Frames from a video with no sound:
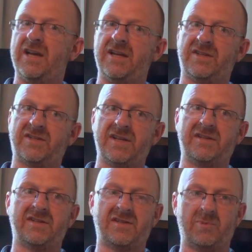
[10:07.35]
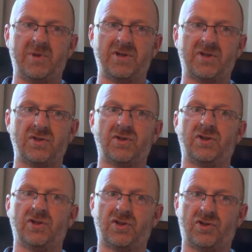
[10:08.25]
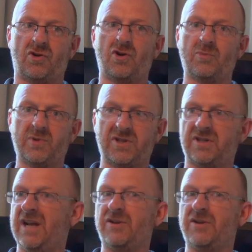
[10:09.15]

it ceases to be in such a strong position.